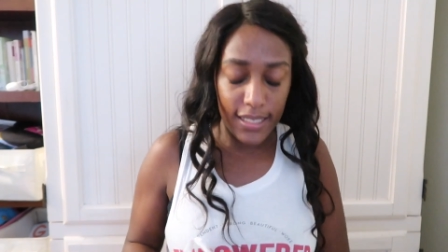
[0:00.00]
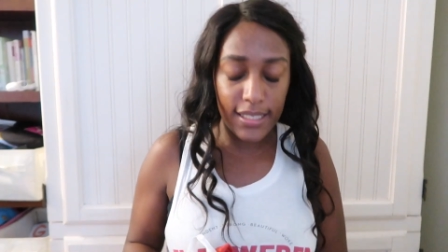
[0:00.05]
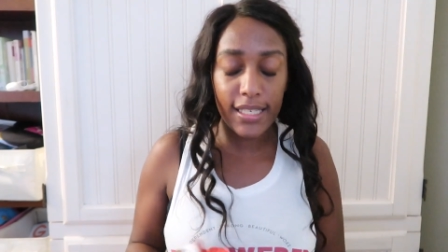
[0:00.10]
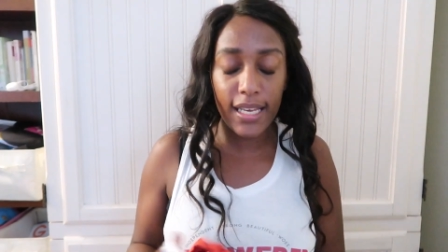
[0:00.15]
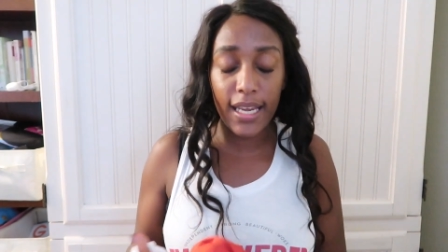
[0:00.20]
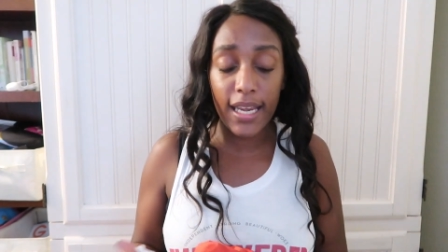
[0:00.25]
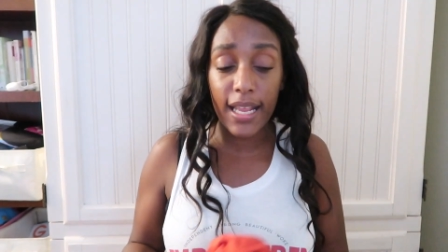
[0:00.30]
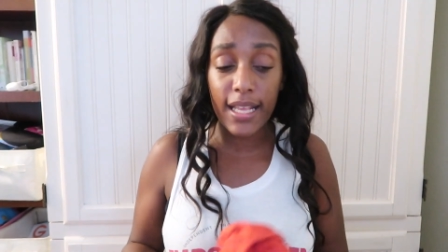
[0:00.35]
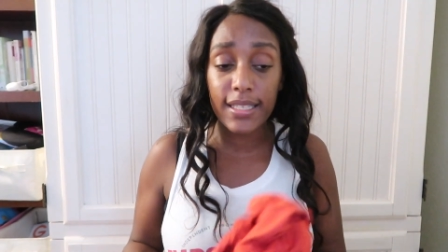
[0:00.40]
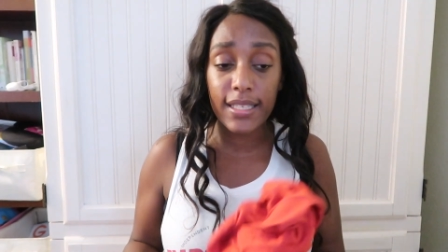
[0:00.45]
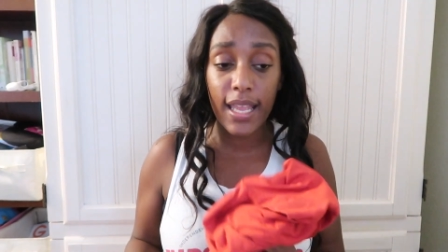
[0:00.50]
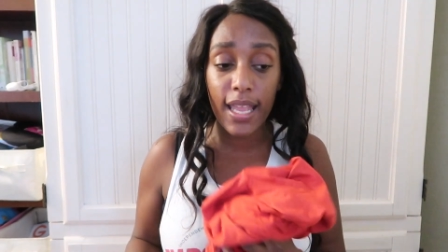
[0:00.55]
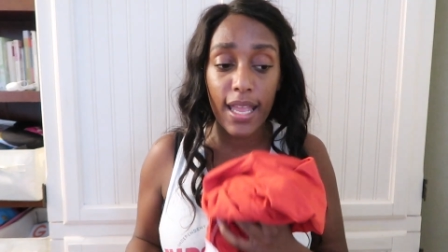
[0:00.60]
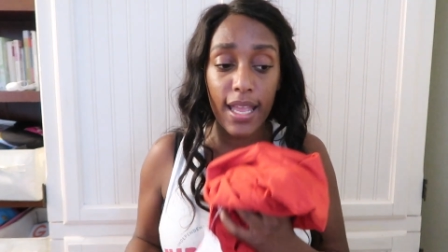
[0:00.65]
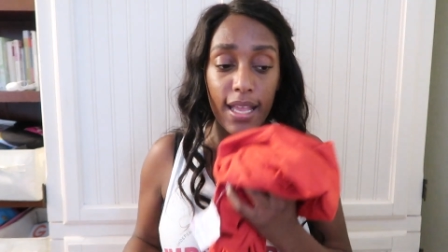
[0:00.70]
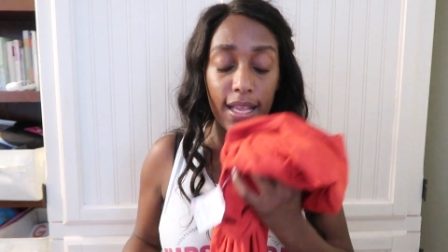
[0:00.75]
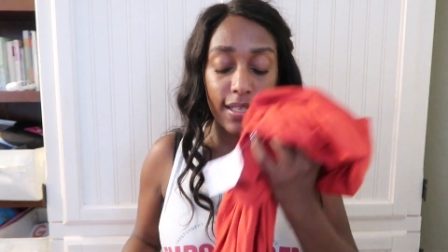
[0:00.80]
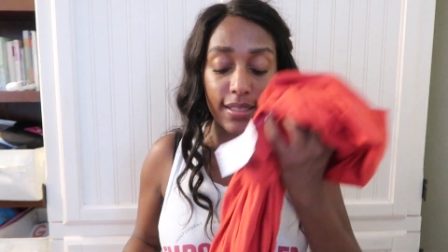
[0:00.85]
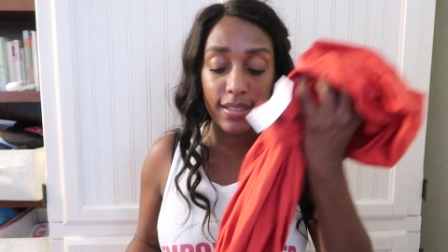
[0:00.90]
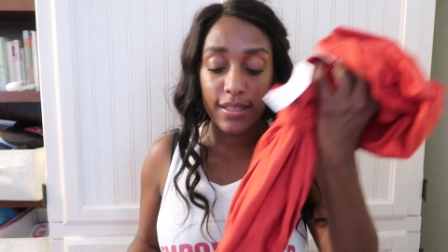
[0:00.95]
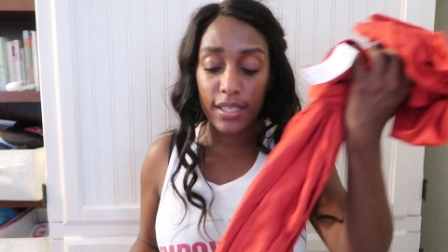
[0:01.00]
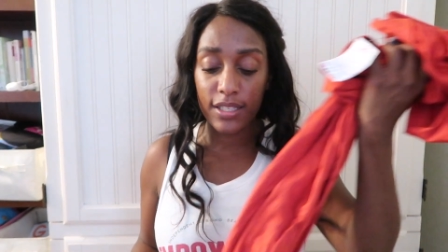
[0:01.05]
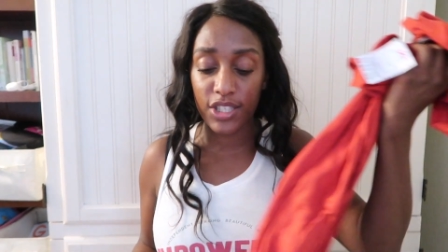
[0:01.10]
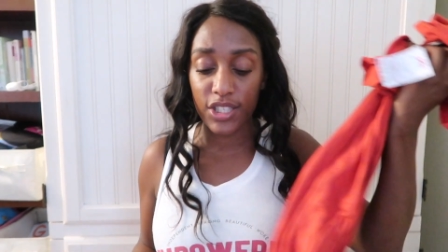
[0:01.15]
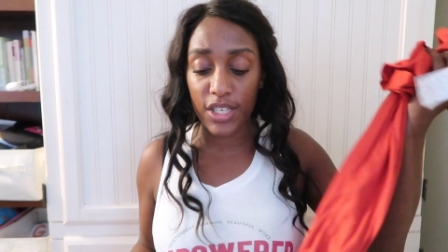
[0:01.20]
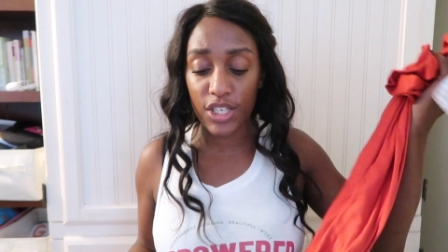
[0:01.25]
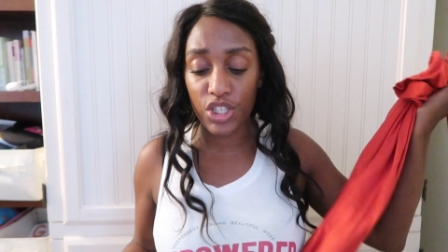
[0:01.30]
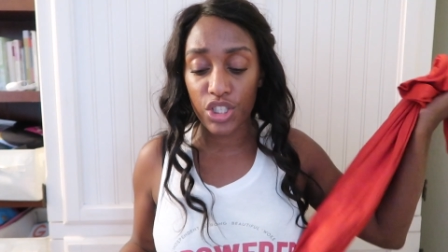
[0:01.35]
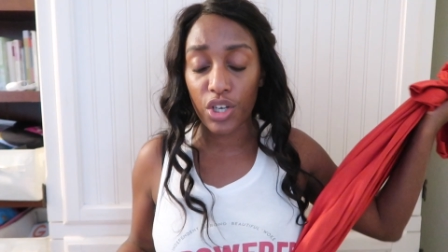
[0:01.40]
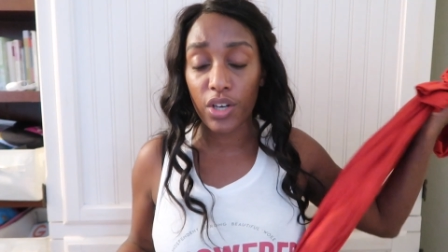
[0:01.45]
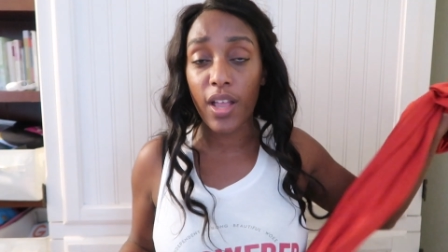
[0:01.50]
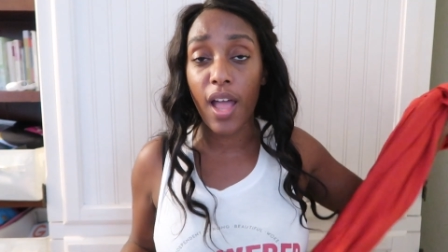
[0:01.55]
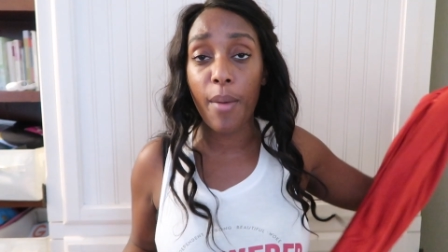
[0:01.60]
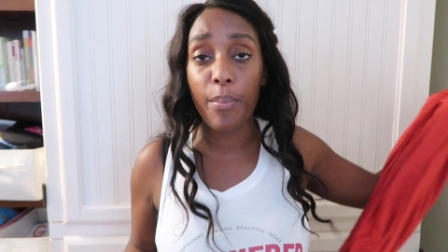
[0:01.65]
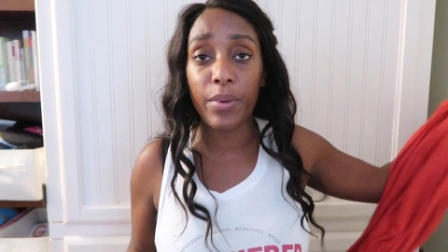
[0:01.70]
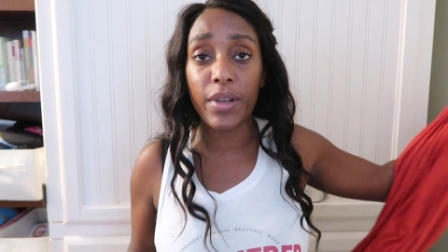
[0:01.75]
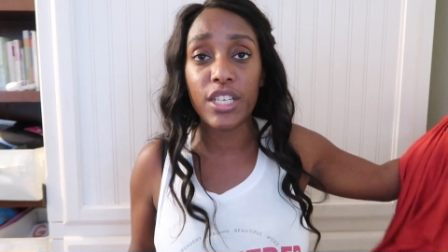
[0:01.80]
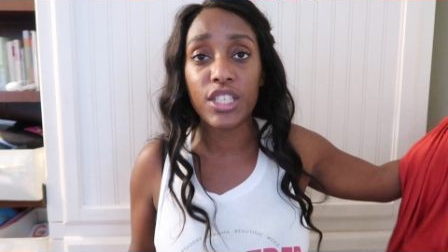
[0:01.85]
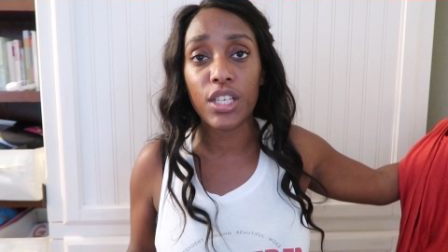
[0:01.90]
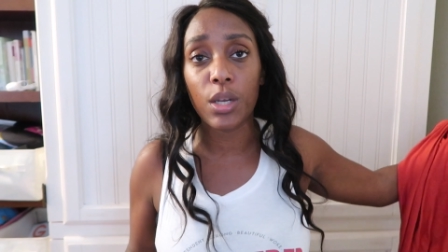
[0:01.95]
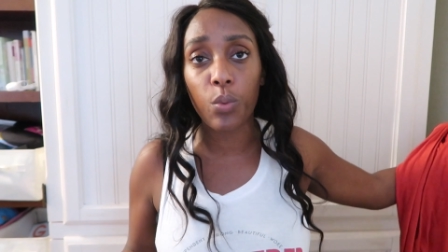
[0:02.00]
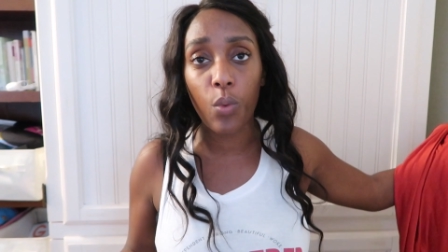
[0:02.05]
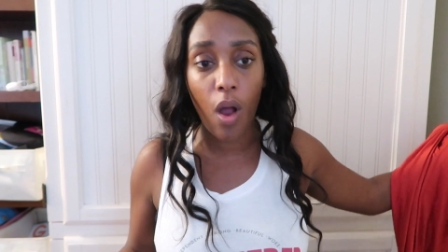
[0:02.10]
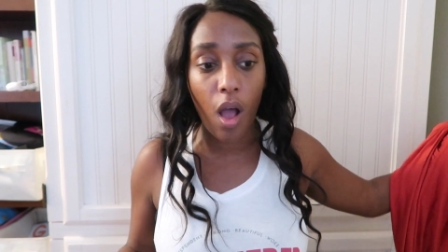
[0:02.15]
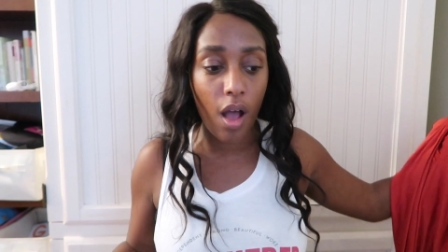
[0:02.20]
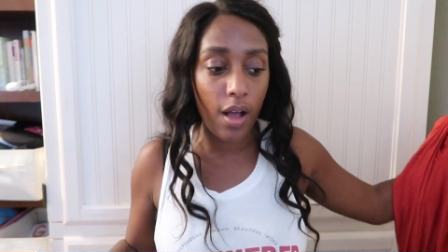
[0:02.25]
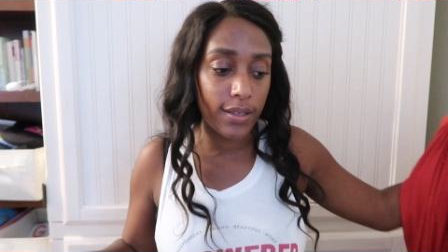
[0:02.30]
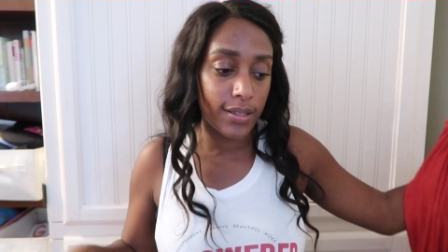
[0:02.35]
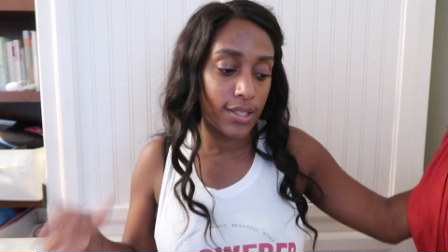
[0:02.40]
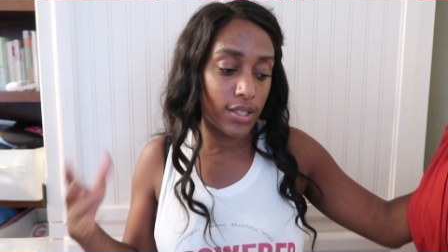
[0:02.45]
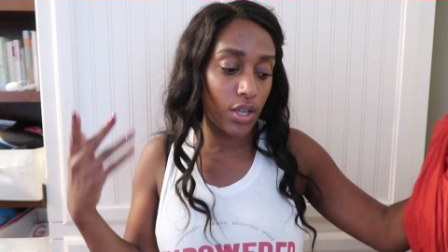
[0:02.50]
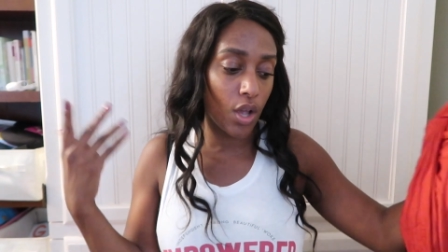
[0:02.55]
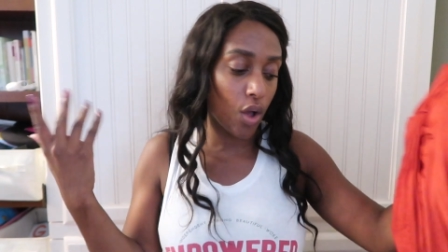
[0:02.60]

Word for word: Dee Dee's is the sister company to Ross.